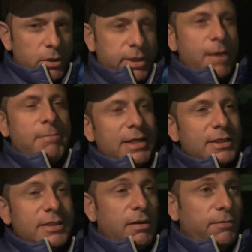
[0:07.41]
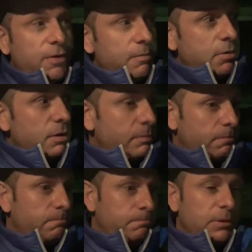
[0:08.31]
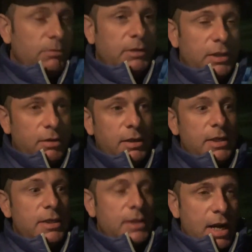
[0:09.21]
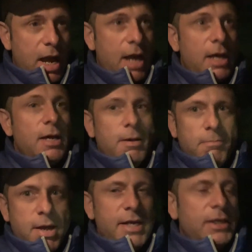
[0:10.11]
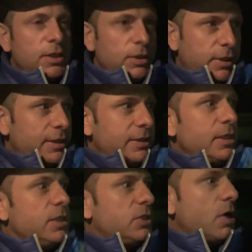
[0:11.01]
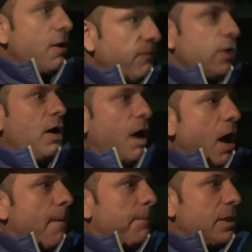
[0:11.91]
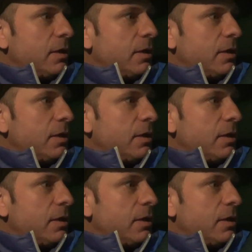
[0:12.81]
You can't make this stuff up. You literally cannot make this stuff up.